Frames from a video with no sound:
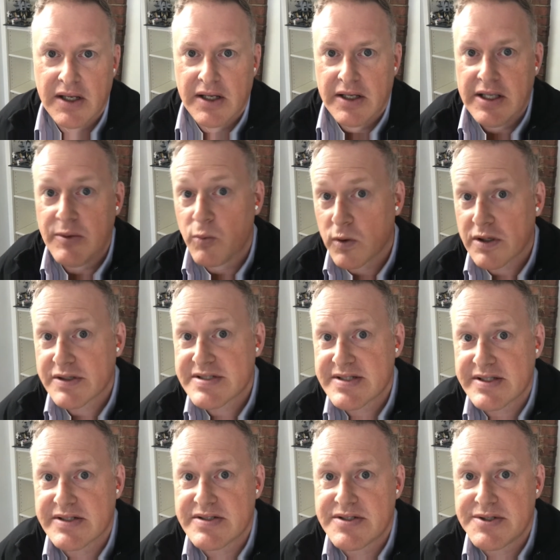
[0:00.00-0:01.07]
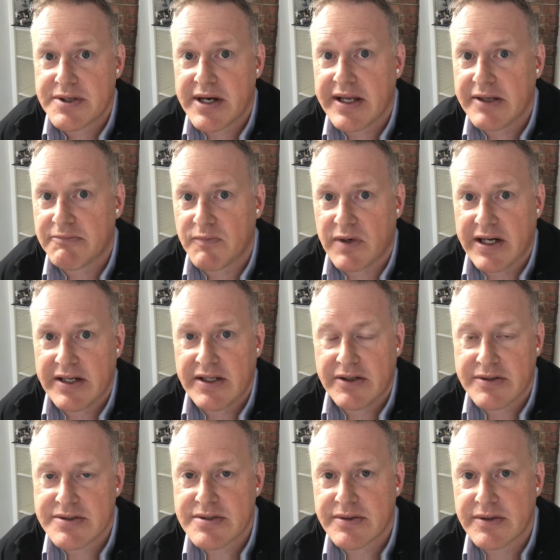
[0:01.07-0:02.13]
He works the constraint, right? He
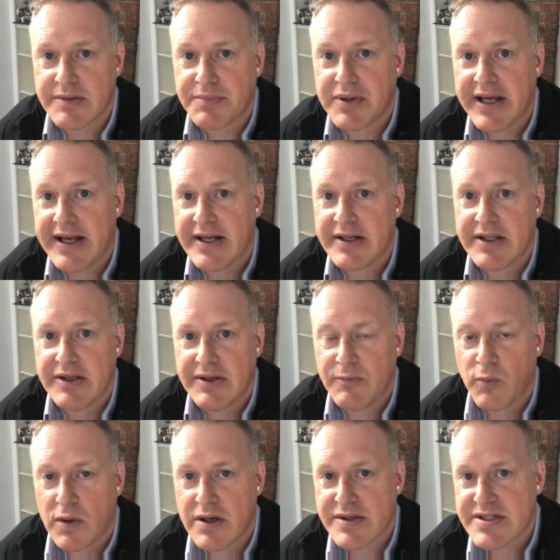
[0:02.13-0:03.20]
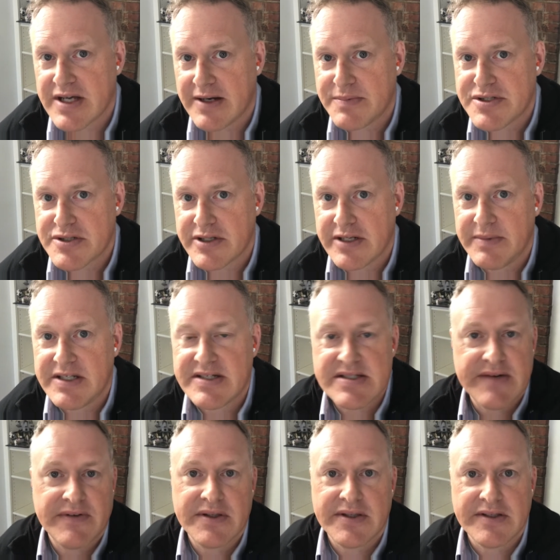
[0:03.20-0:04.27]
goes through the plant, he walks upstream, he does
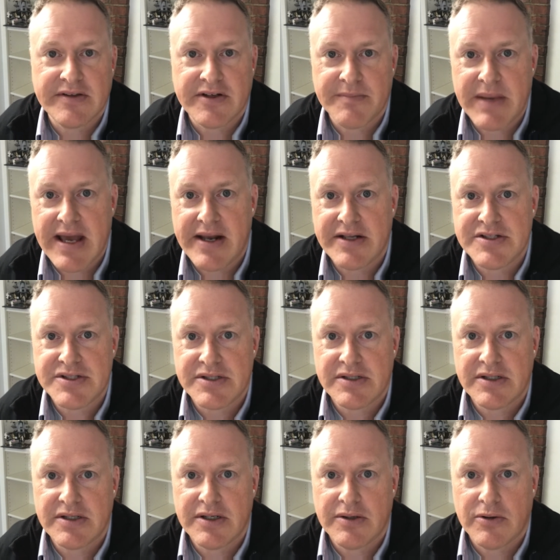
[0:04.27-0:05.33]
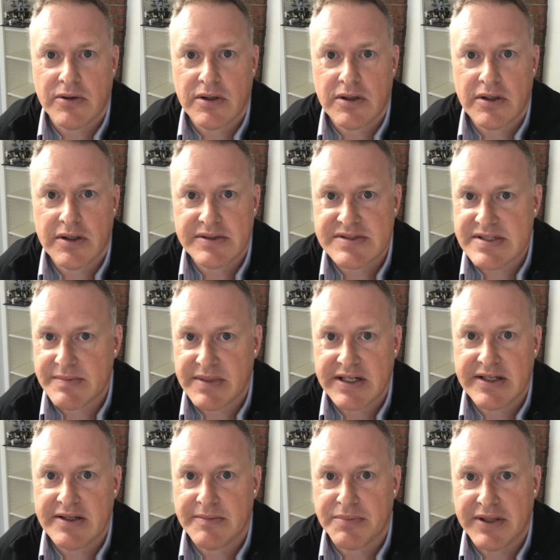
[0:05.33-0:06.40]
everything that a manager or somebody
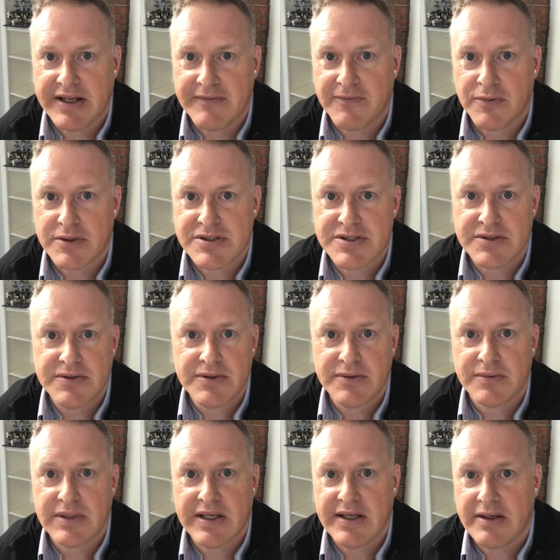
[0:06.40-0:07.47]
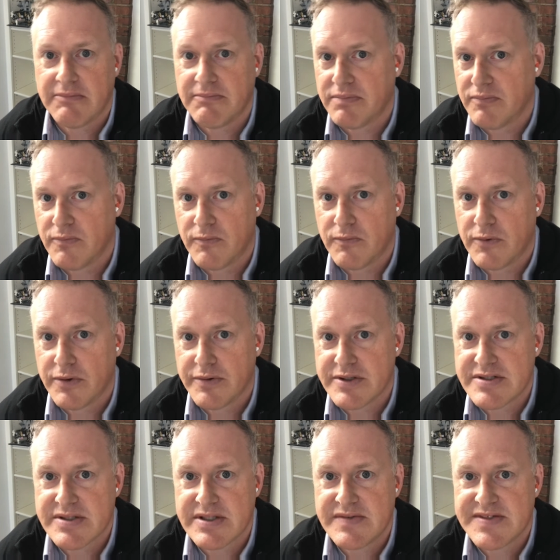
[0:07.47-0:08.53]
in a plant floor should do. They roll their
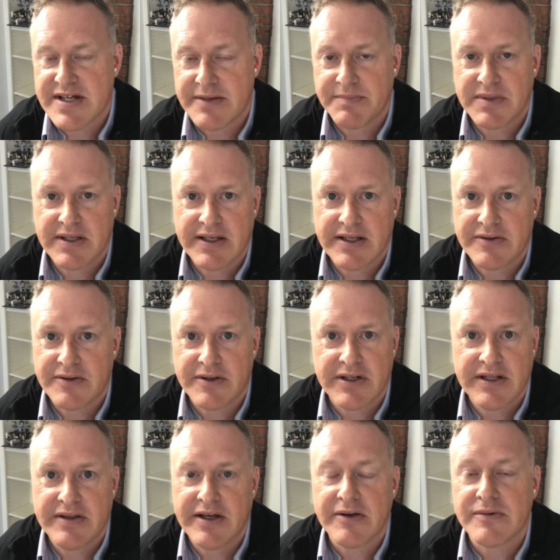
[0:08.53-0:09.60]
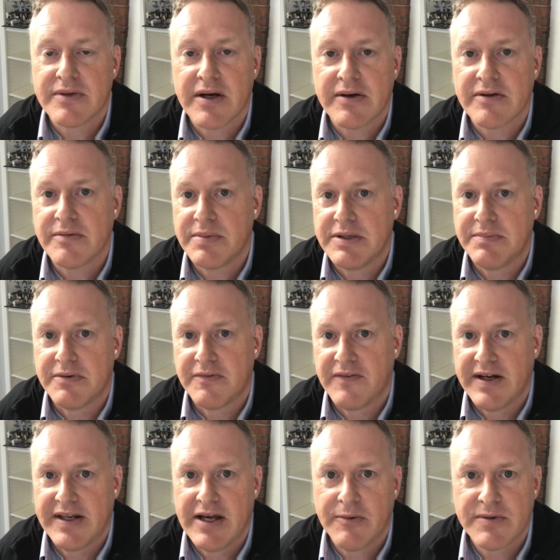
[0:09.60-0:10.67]
sleeves up, they get dirty, they go talk to the people,
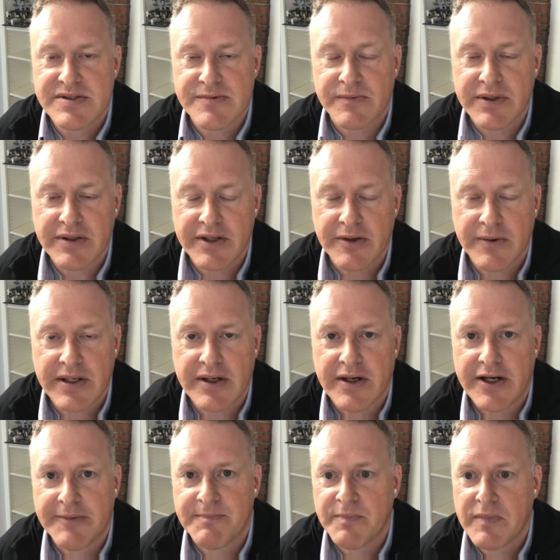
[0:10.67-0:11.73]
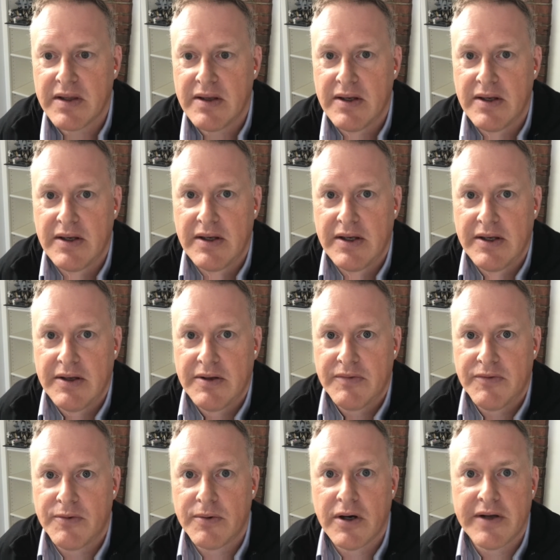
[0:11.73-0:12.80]
find out what's really going on.
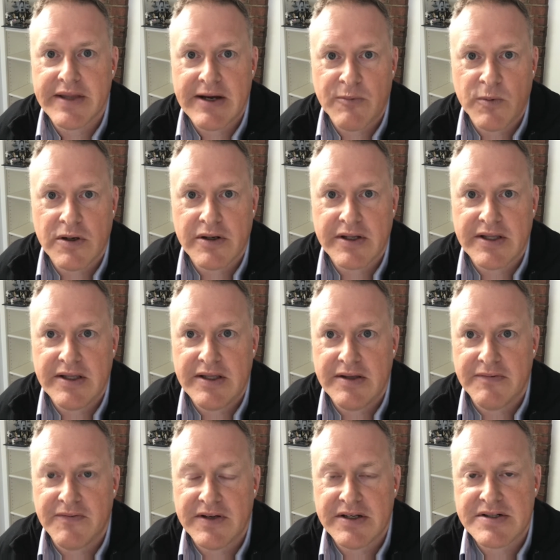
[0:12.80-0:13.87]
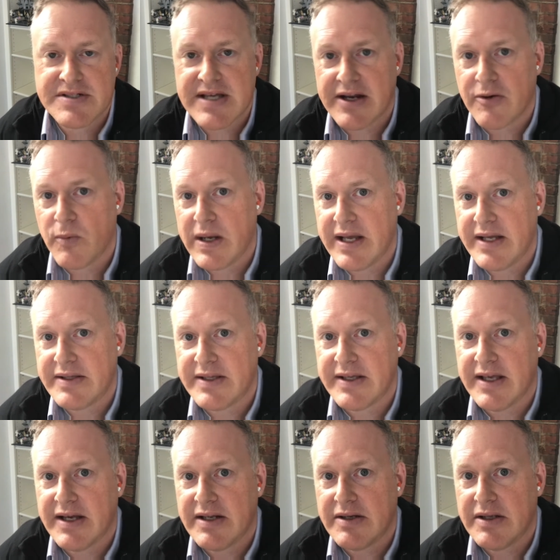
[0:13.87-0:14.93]
Through all that work, he figures out a way to
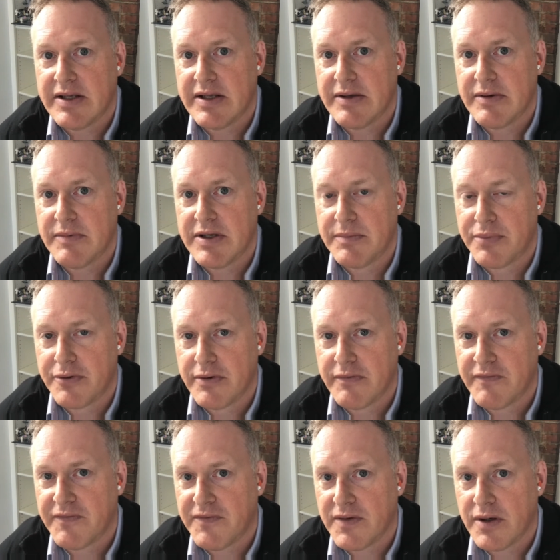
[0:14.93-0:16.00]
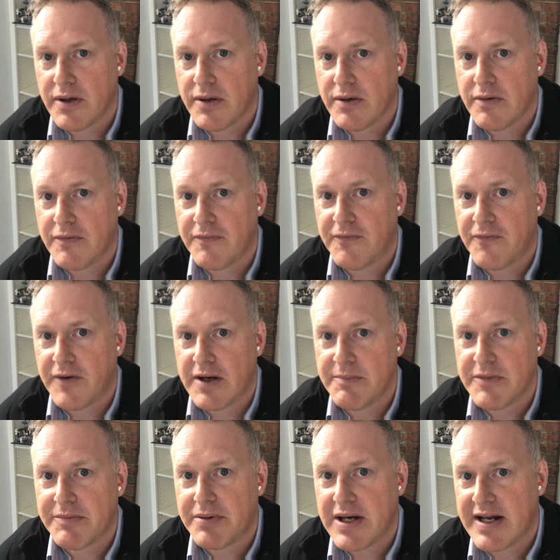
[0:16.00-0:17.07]
get improved flow from
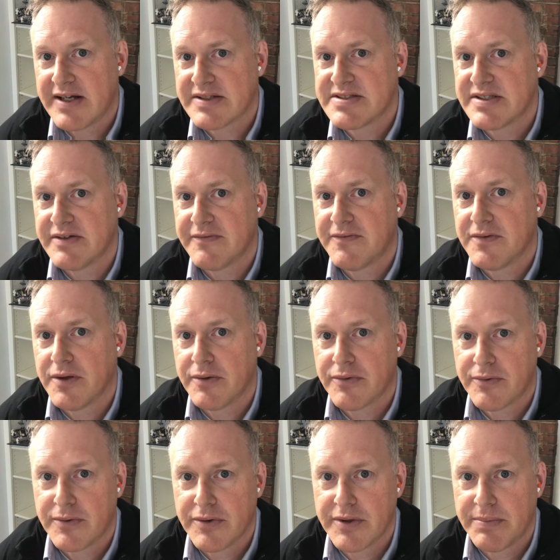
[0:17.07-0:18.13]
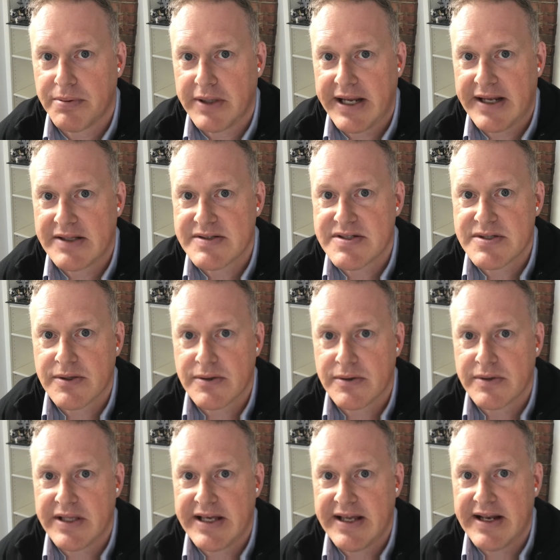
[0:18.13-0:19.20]
the products that flow through the plant so
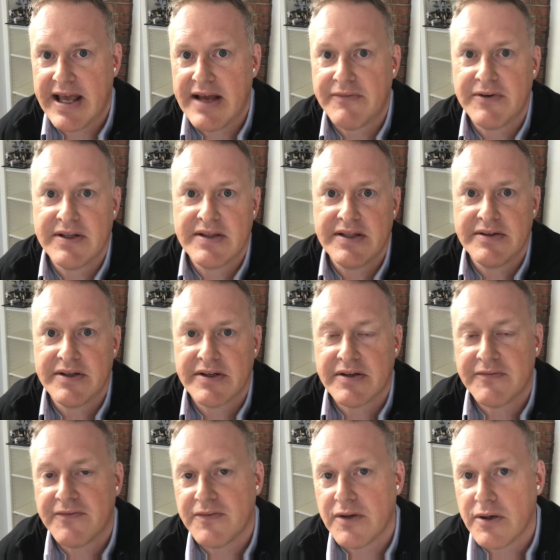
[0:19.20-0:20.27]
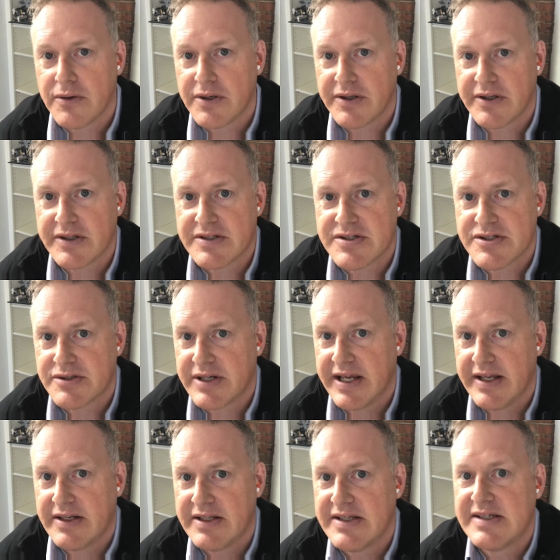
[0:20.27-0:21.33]
that everything that can flow to the
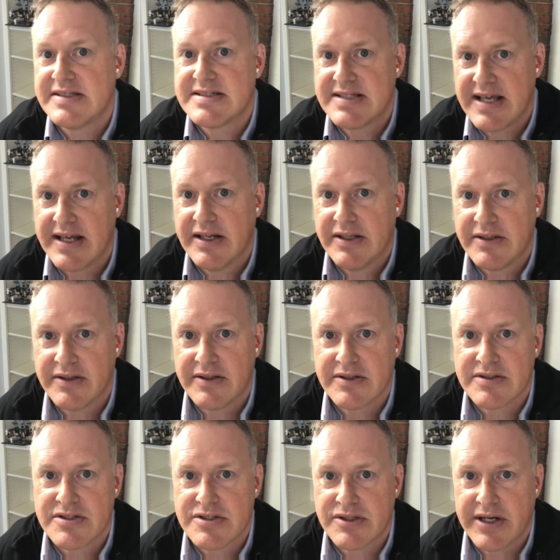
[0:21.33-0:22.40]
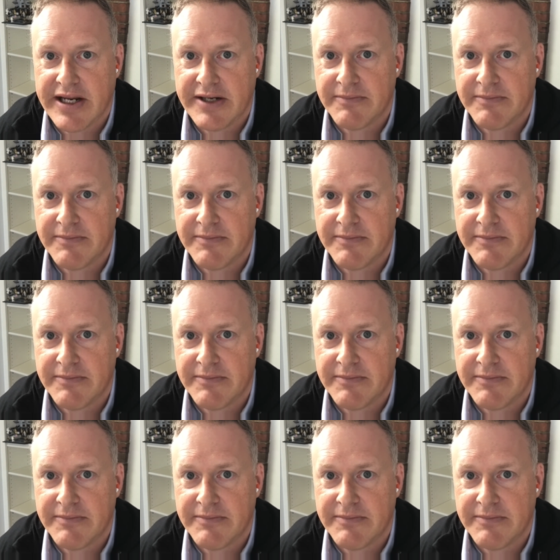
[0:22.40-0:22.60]
constraint is getting to the constraint.